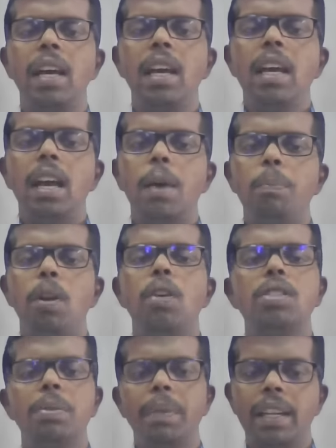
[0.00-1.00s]

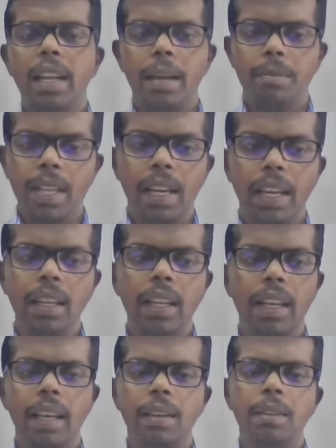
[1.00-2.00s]
approximately I'm telling,
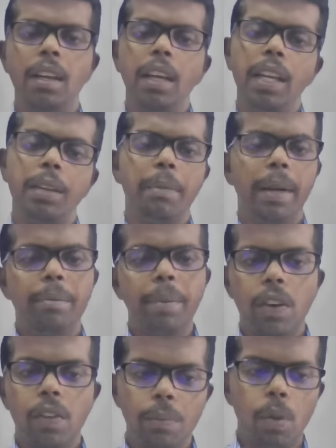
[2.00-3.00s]
it might be
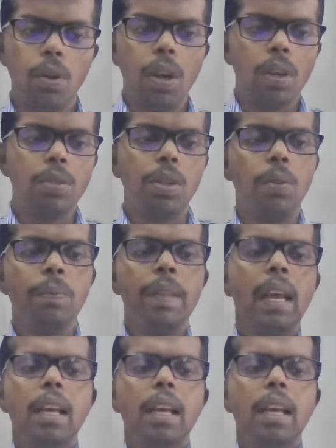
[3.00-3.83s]
of more also.